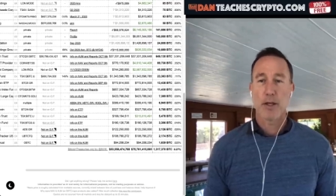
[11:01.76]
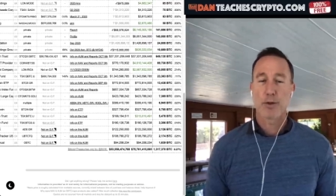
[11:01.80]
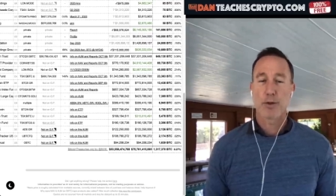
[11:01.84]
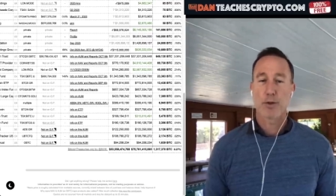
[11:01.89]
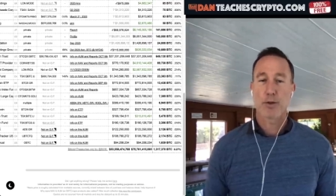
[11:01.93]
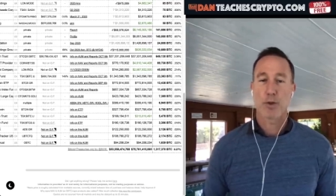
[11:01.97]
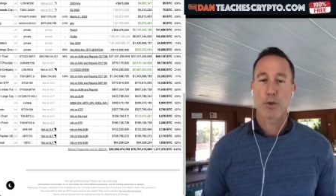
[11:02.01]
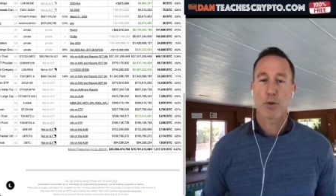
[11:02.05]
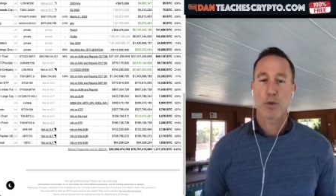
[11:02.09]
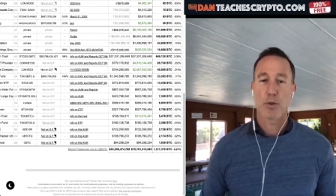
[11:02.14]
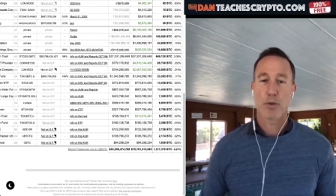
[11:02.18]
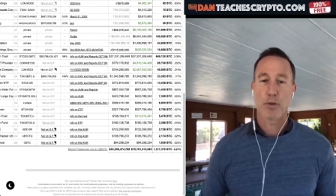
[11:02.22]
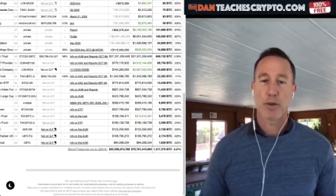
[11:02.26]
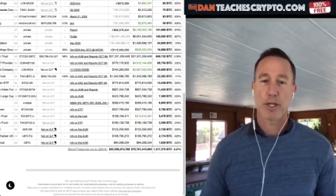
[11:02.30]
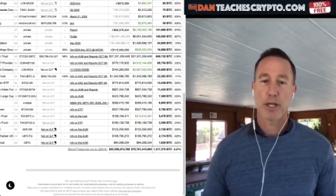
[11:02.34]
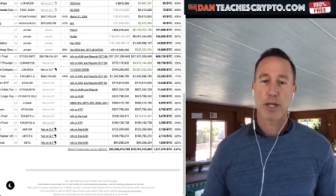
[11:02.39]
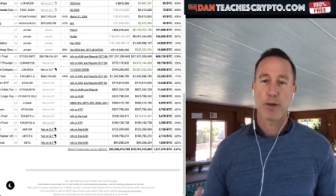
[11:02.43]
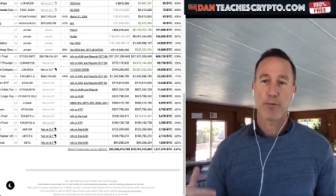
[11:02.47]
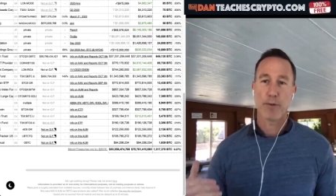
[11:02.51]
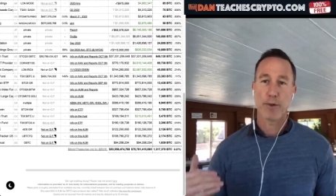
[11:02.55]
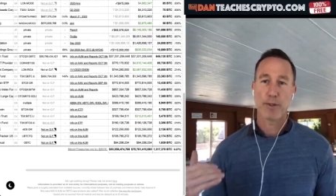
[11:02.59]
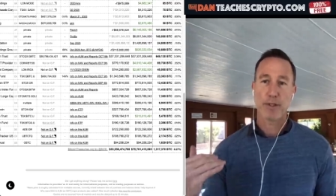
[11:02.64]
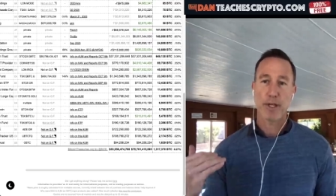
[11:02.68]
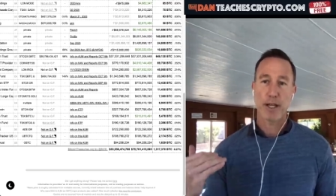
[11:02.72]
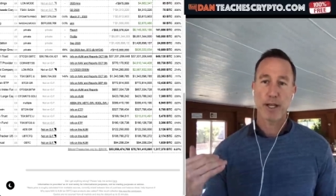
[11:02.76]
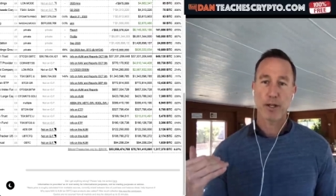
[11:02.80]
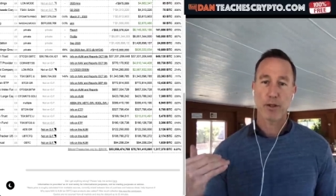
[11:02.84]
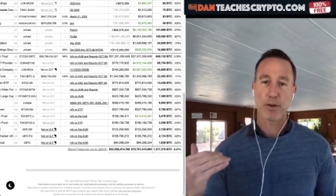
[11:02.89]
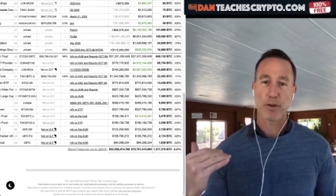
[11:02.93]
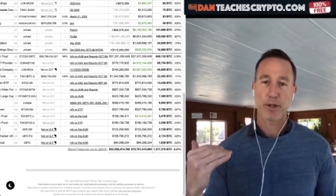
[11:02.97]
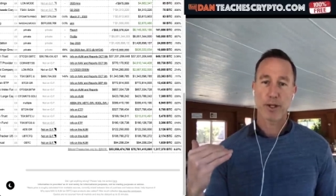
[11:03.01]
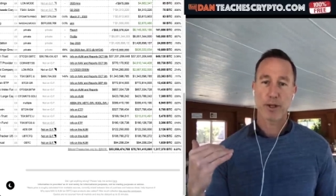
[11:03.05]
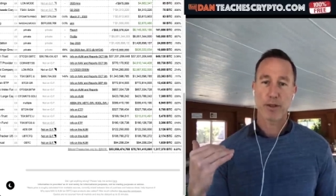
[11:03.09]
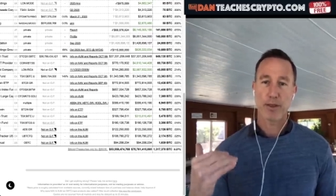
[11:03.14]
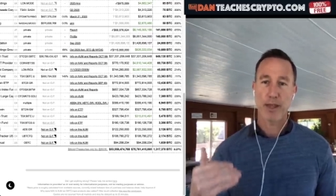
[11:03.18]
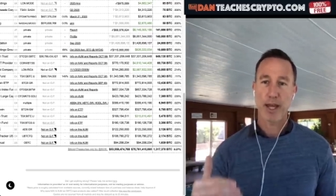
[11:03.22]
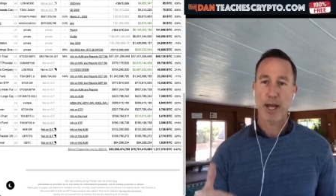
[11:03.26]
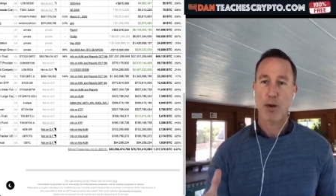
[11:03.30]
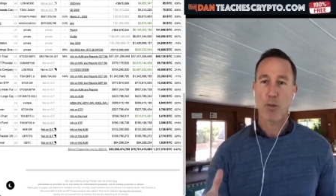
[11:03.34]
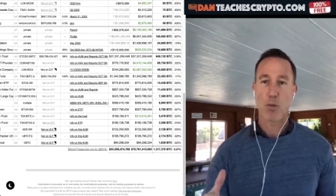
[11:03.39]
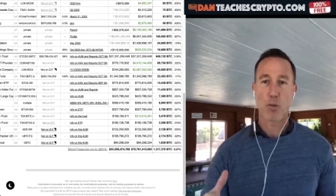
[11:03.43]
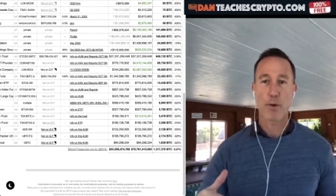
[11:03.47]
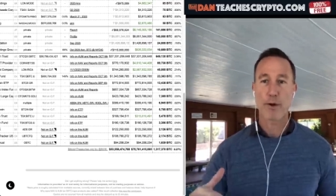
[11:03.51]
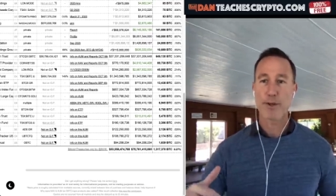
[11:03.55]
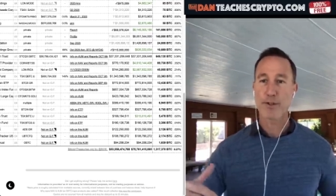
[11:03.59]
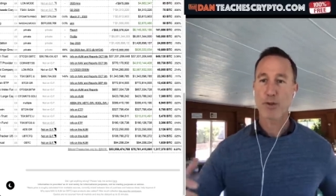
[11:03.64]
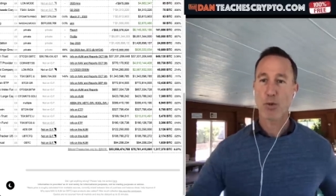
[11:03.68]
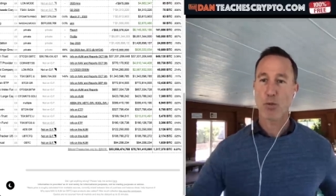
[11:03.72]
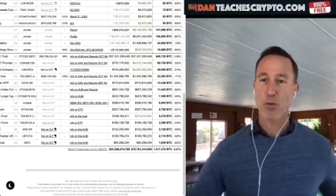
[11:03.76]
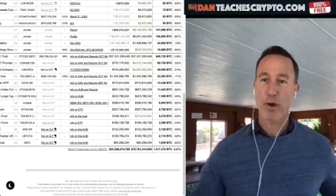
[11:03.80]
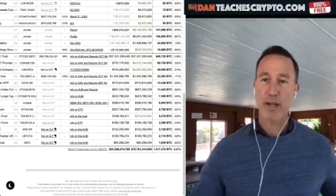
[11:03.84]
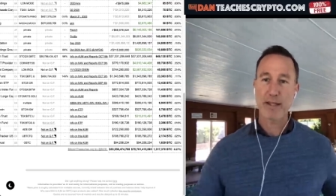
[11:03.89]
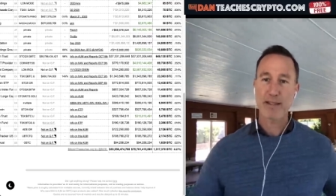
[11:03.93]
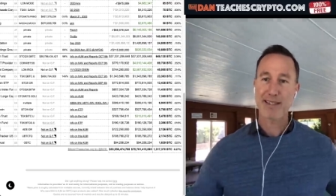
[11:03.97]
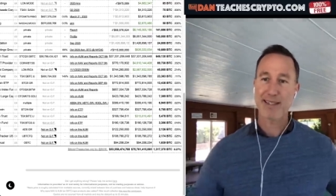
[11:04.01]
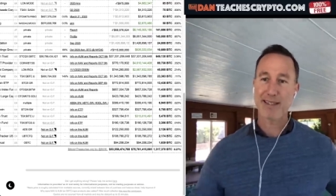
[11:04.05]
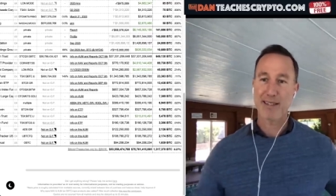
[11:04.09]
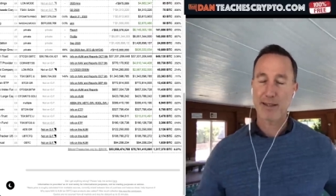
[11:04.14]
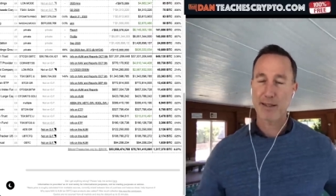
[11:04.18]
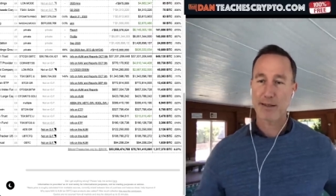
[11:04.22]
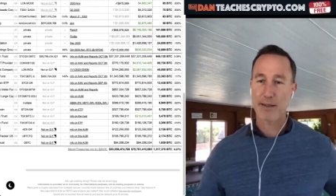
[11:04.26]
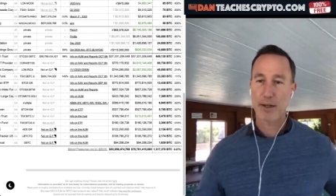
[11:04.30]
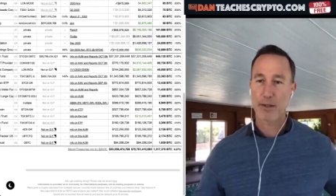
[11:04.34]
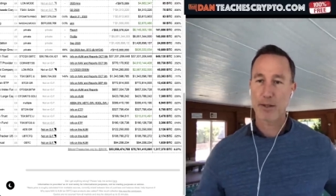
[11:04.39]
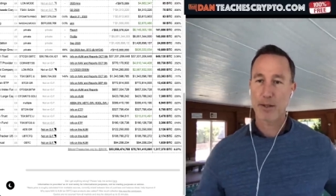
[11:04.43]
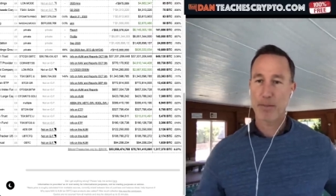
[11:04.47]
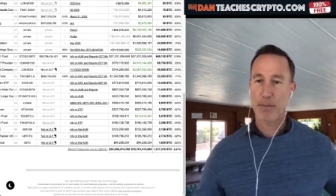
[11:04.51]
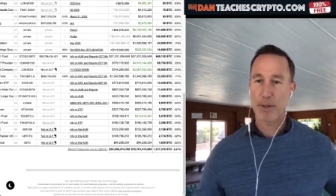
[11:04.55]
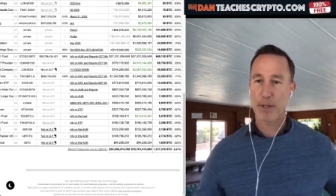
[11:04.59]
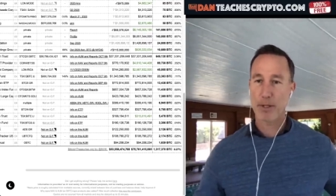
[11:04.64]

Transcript: So if we take a look at that, where's the rest of the, of the